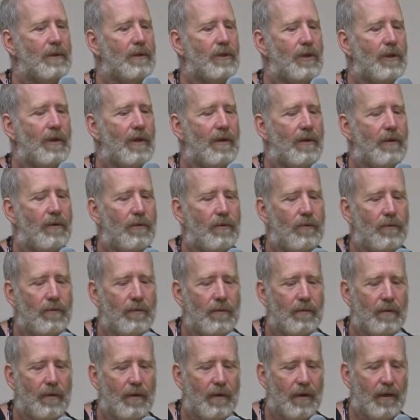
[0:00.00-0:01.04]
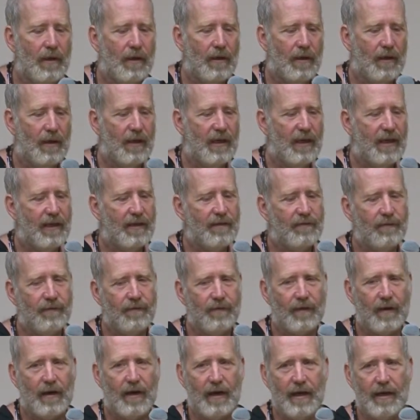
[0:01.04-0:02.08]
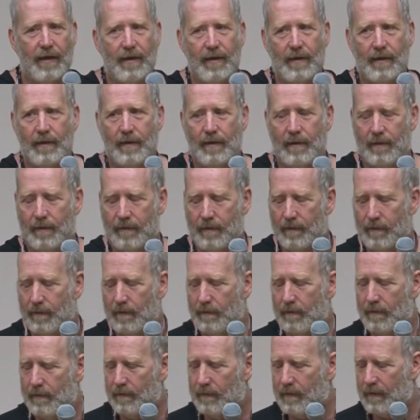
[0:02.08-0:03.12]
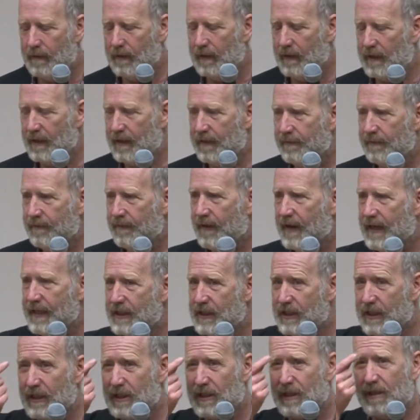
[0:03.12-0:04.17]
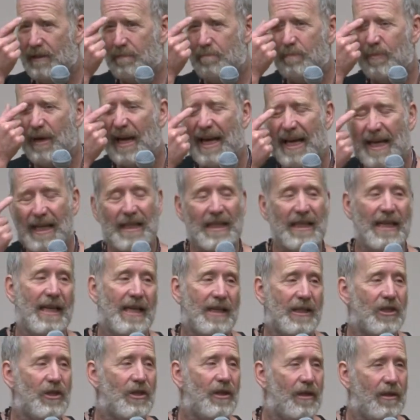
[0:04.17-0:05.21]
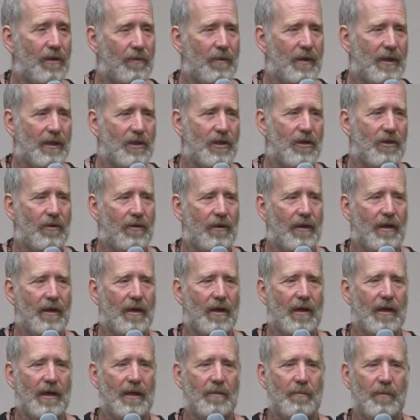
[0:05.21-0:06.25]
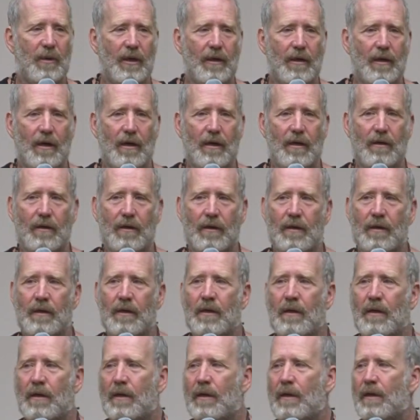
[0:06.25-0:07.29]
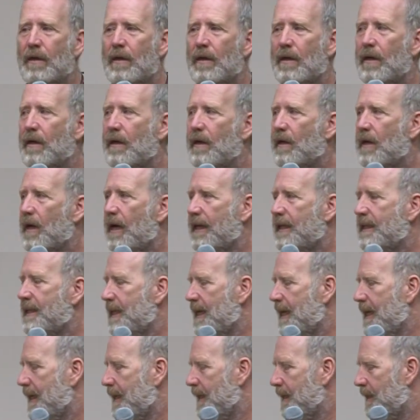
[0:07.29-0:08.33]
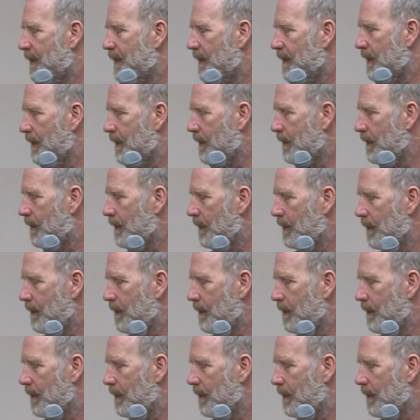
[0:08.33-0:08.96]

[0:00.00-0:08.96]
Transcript: So if I, if I just pay attention to what's going on in my garden and I take the,